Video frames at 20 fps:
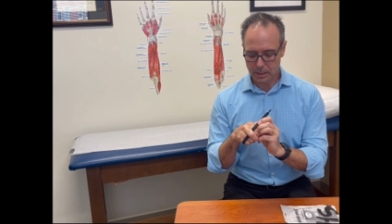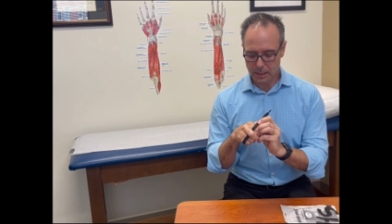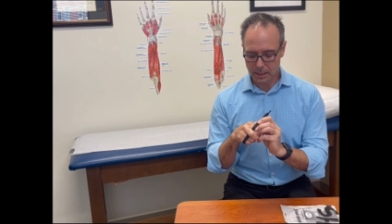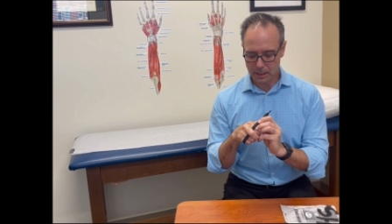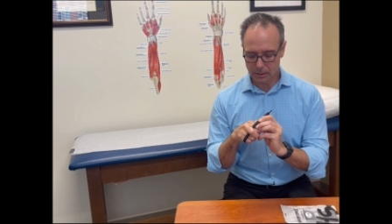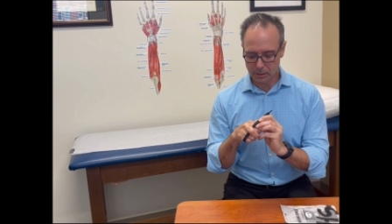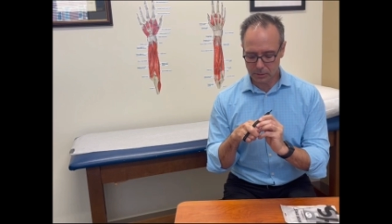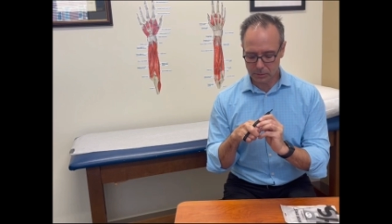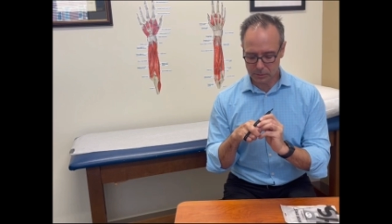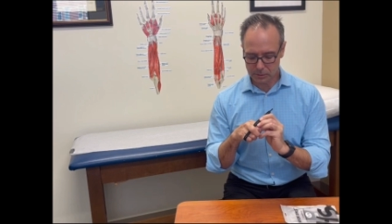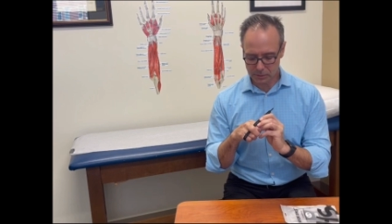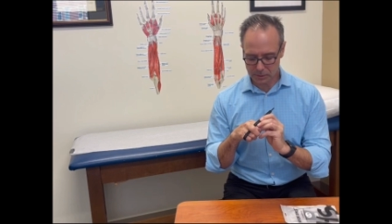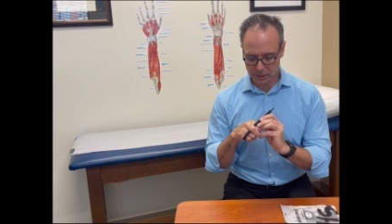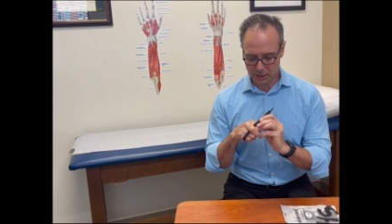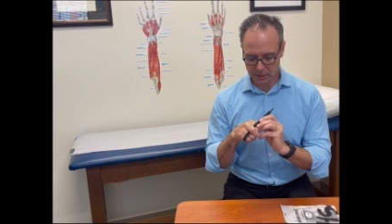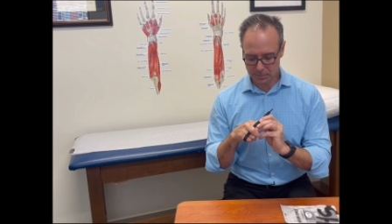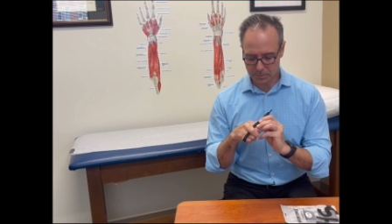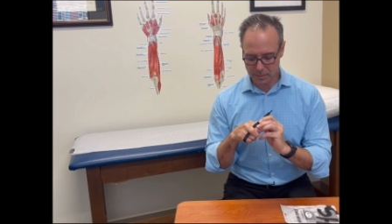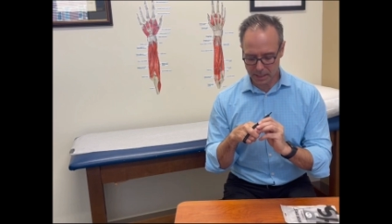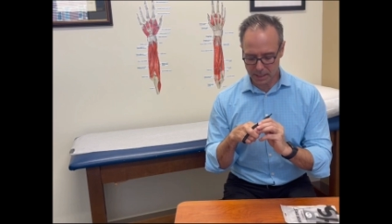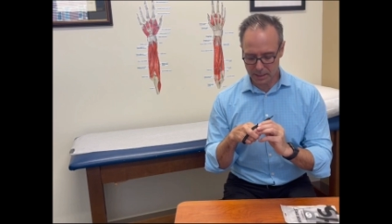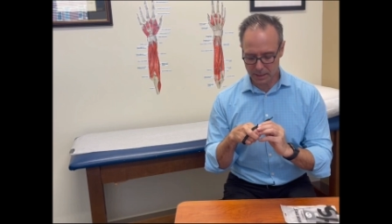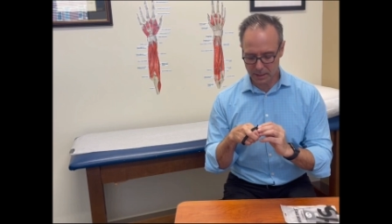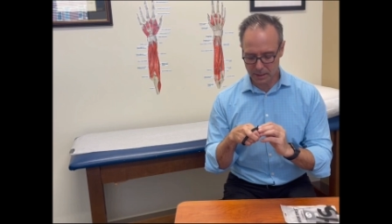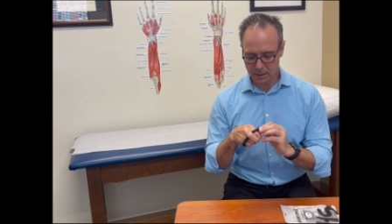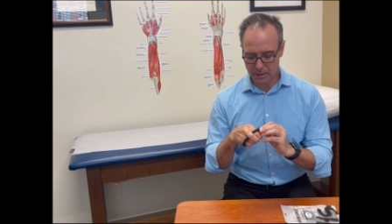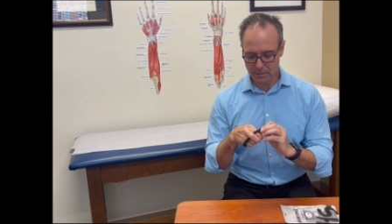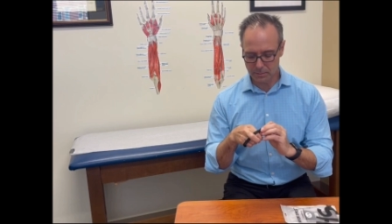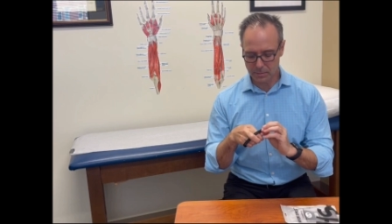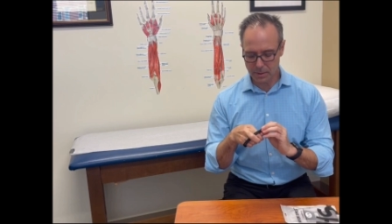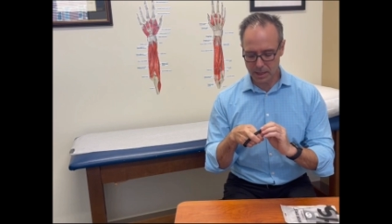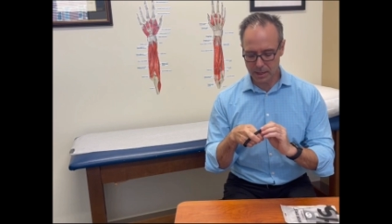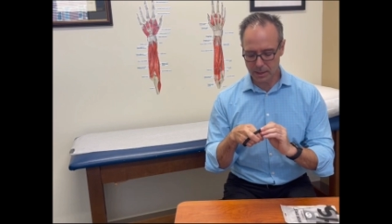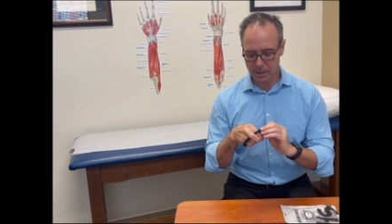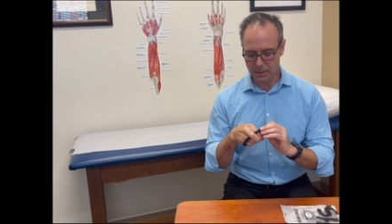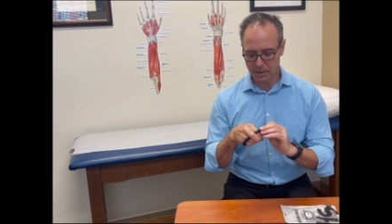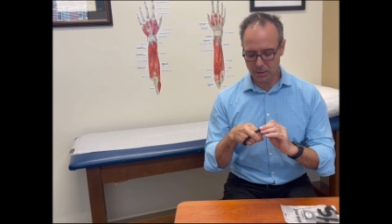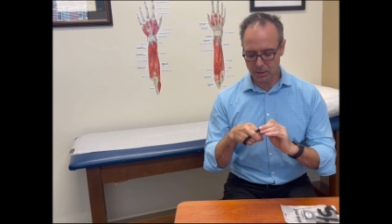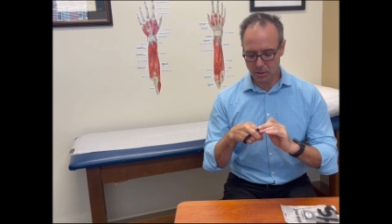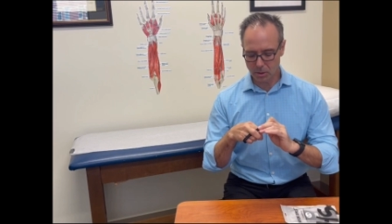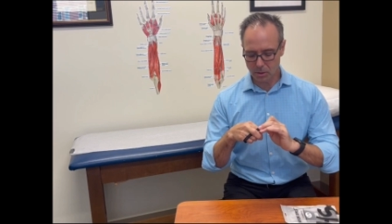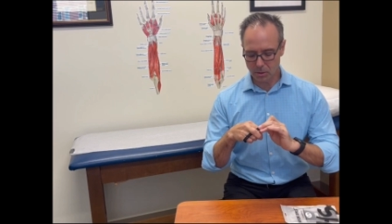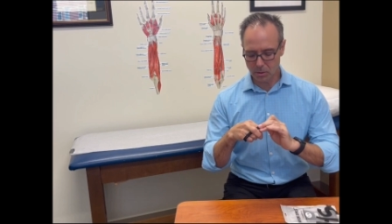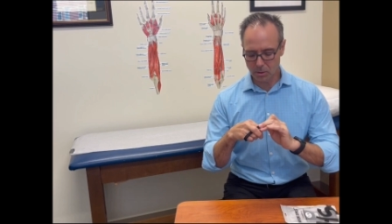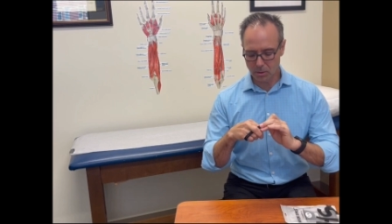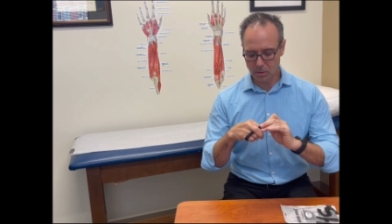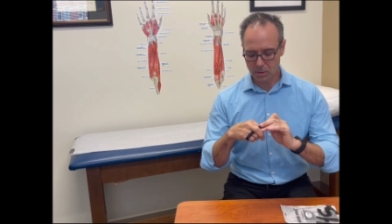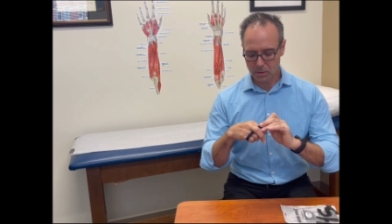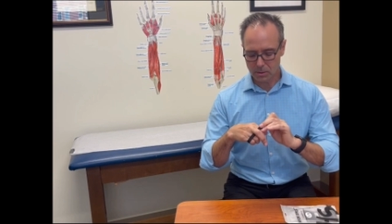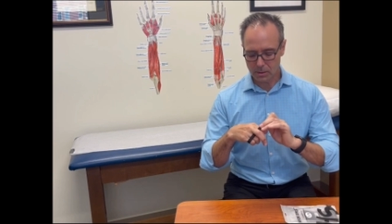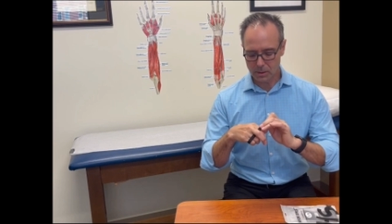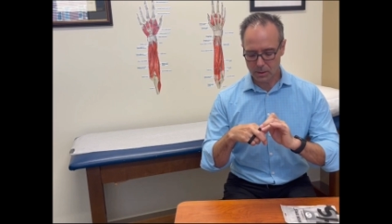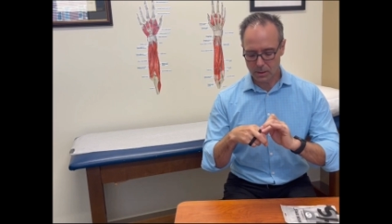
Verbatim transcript: and loosen it by a, by a hole